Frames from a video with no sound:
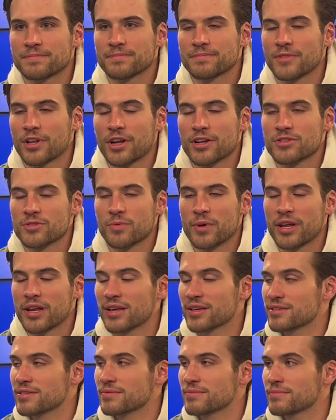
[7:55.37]
That's the way it
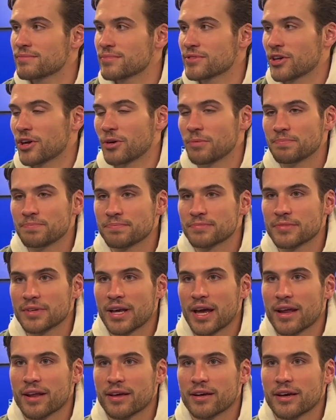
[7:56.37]
is. So,
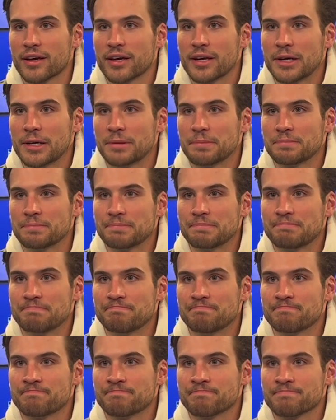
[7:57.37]
got to
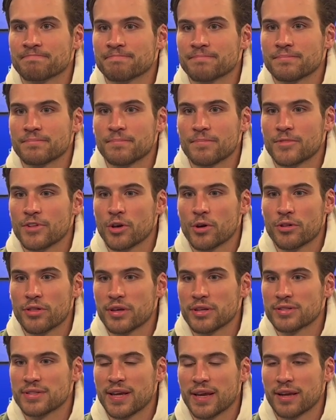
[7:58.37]
deal with
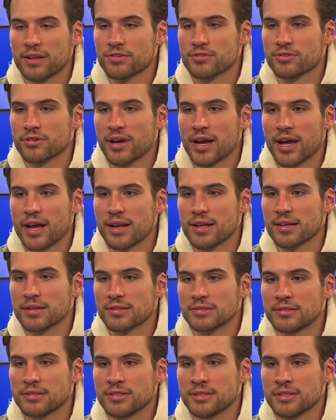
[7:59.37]
it, take it in stride, and